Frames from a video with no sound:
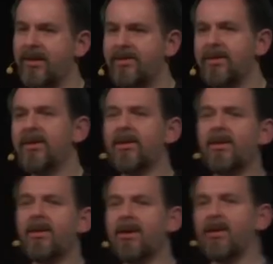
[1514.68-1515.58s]
is
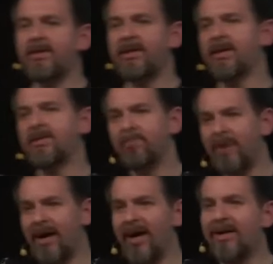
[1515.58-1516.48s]
we, Anna Müllner and
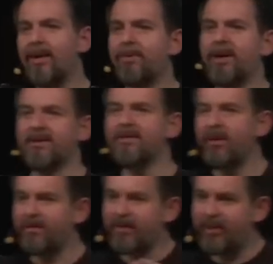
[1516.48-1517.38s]
myself.
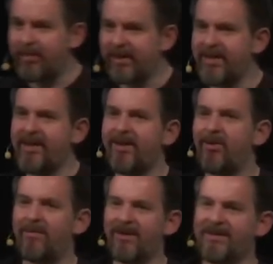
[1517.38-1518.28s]

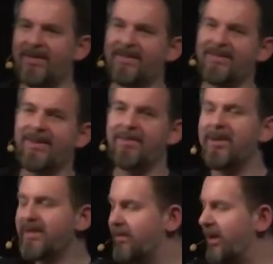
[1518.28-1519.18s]
Uh, she had a
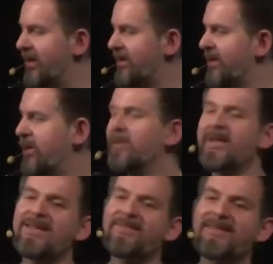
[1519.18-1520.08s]
few agar
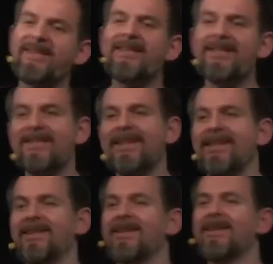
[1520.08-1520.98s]
plates.
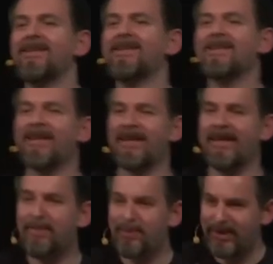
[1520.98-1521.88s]
And what you
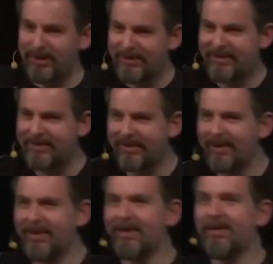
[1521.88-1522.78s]
see here
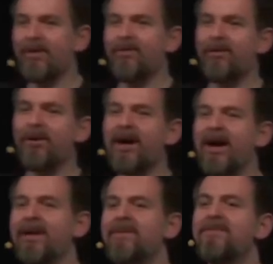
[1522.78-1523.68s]
is the, is the
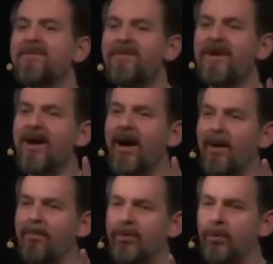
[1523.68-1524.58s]
result
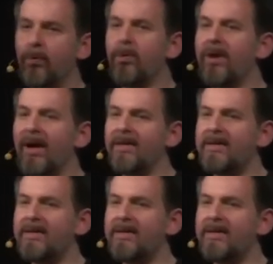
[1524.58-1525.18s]
of a